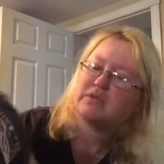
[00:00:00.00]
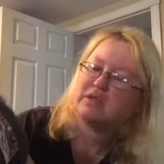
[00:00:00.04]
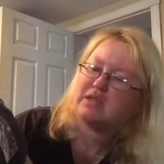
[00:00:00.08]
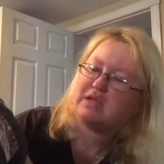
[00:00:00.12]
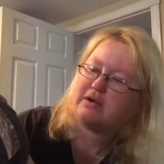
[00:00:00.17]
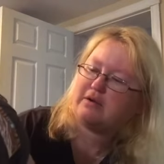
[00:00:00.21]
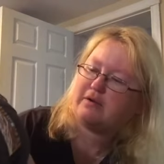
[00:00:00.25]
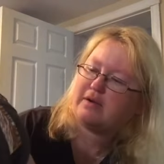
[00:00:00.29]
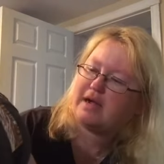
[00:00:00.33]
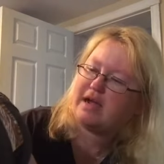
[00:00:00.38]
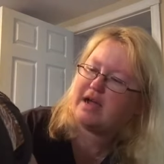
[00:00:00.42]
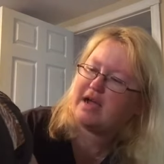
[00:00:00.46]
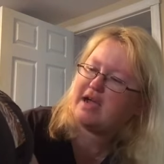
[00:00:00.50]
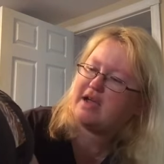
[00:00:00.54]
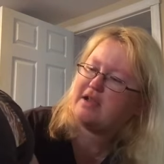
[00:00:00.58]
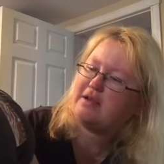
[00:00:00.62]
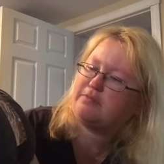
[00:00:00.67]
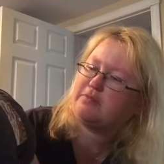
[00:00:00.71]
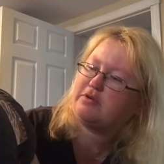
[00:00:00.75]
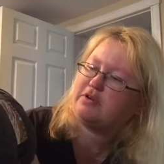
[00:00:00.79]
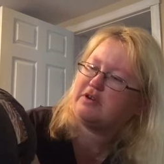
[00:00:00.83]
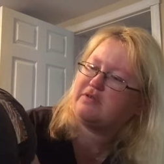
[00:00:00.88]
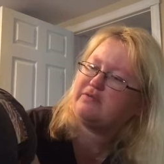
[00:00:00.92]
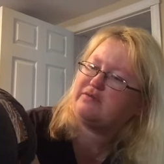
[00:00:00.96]
Now, I
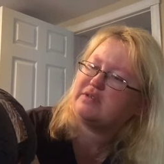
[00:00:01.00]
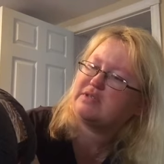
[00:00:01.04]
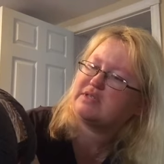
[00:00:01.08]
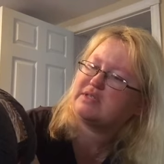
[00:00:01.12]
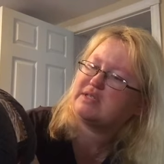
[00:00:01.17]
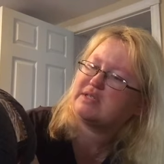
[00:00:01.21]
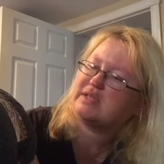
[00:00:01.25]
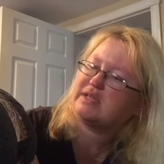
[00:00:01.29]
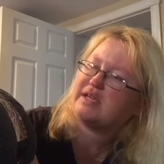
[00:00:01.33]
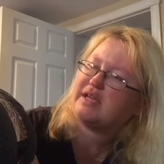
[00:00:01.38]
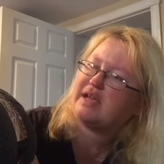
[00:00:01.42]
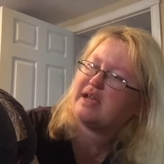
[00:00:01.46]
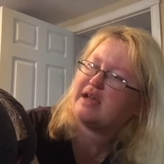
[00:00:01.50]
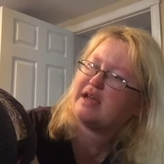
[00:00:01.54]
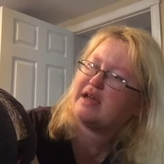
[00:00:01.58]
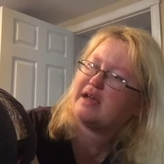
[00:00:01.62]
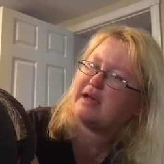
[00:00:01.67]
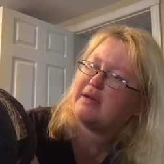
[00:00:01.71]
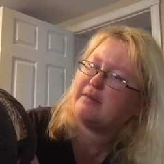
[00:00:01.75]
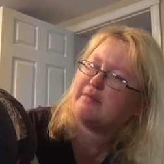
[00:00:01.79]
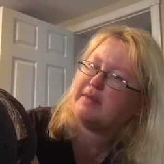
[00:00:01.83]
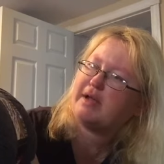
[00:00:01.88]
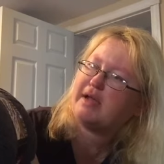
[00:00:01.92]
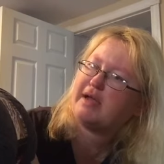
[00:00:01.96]
had previously
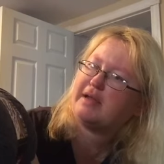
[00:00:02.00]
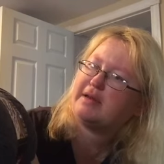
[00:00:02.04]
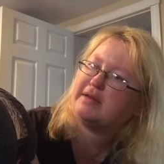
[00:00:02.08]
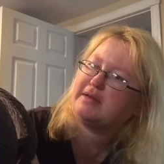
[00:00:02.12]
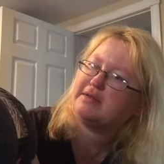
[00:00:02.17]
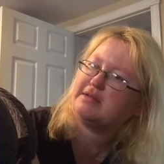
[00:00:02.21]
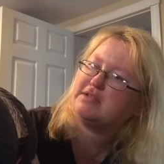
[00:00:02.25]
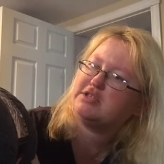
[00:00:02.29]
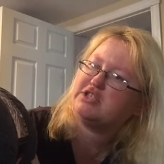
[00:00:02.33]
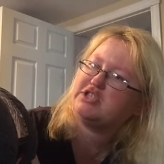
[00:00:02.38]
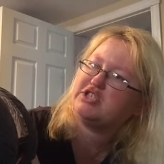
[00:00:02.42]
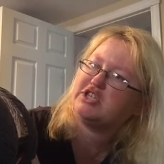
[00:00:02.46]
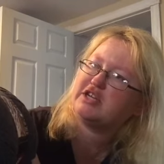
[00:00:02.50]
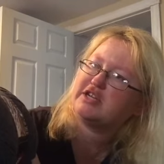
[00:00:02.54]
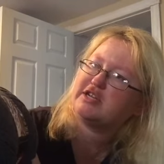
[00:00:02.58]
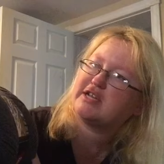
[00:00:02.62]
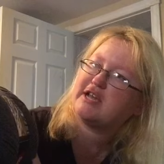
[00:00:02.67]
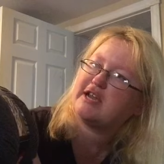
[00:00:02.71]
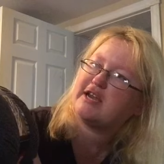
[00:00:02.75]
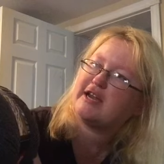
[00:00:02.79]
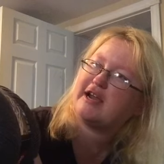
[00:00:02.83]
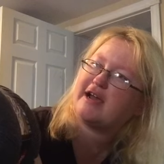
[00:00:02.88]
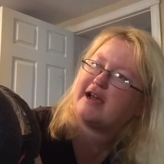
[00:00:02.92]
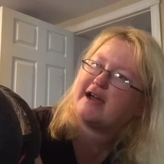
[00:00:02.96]
made
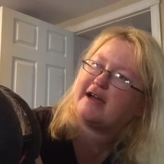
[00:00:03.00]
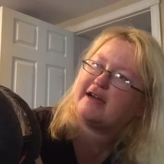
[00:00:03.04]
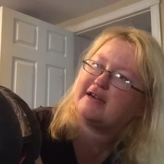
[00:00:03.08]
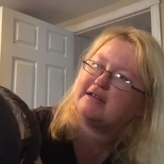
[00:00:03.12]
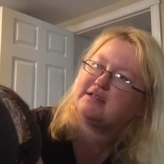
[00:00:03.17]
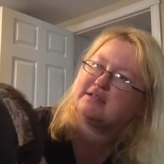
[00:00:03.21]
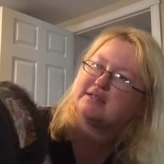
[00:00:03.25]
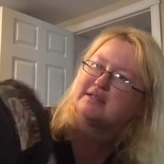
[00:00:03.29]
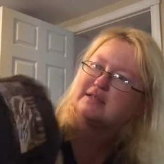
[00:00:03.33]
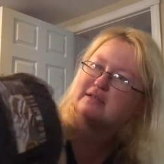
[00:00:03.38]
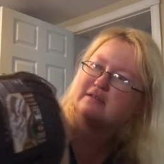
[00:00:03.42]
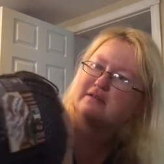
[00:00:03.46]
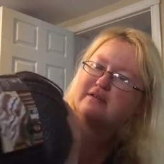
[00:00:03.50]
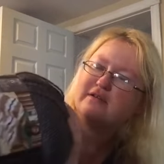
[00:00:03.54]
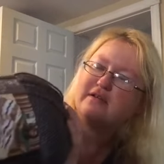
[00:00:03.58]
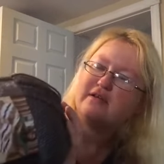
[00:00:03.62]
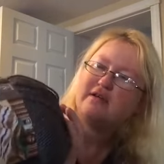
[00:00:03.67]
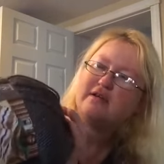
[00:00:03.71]
Jughead hats